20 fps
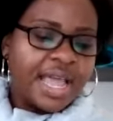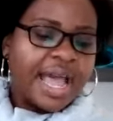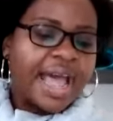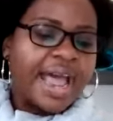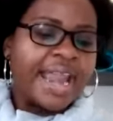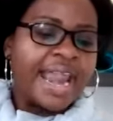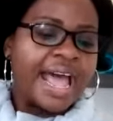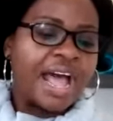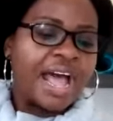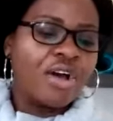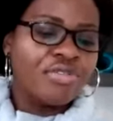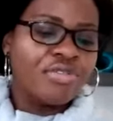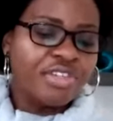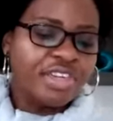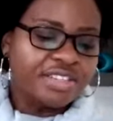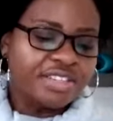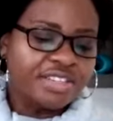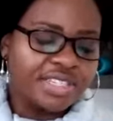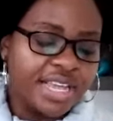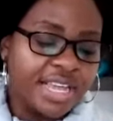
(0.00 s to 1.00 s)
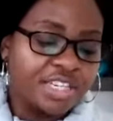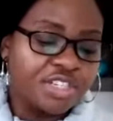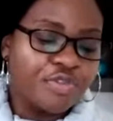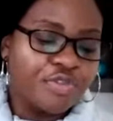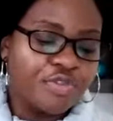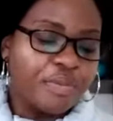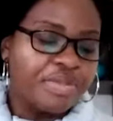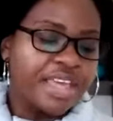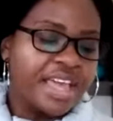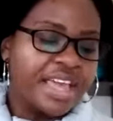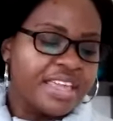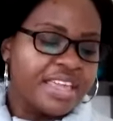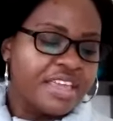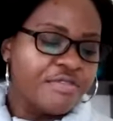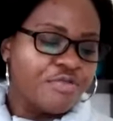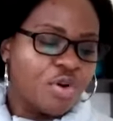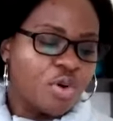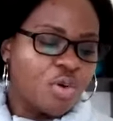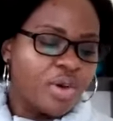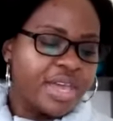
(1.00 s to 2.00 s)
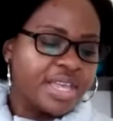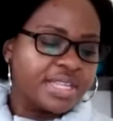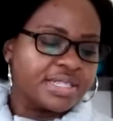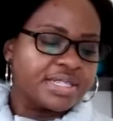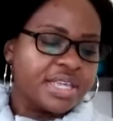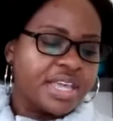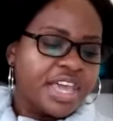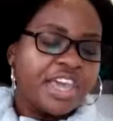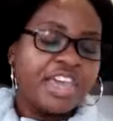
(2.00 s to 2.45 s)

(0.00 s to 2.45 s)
and how they turned from their evil ways,